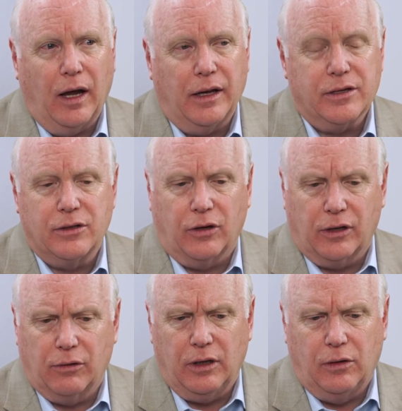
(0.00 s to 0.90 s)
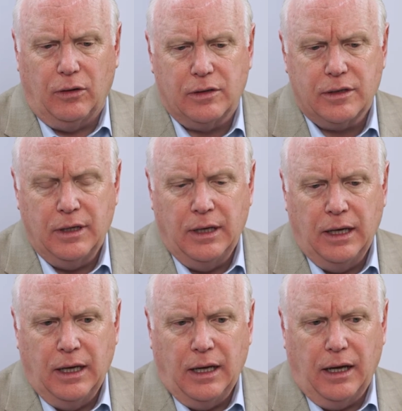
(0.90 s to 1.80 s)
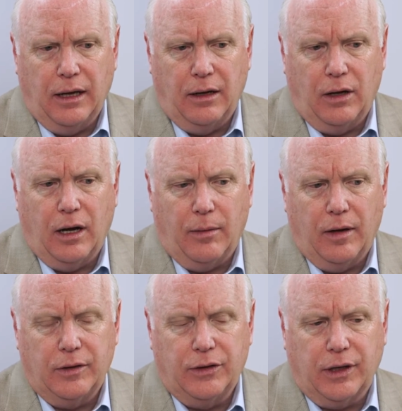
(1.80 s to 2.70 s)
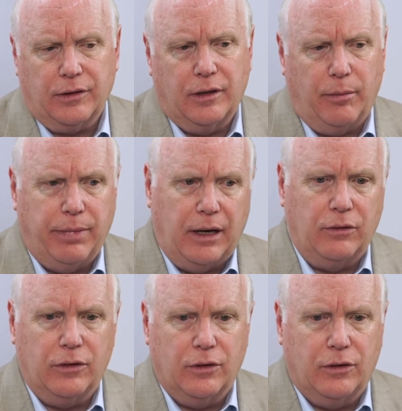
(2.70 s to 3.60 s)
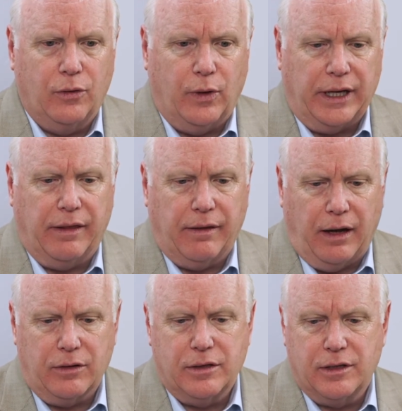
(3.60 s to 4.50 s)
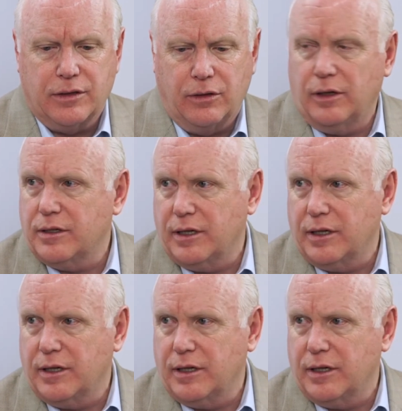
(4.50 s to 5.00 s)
historic drill holes and just about 20,000 soil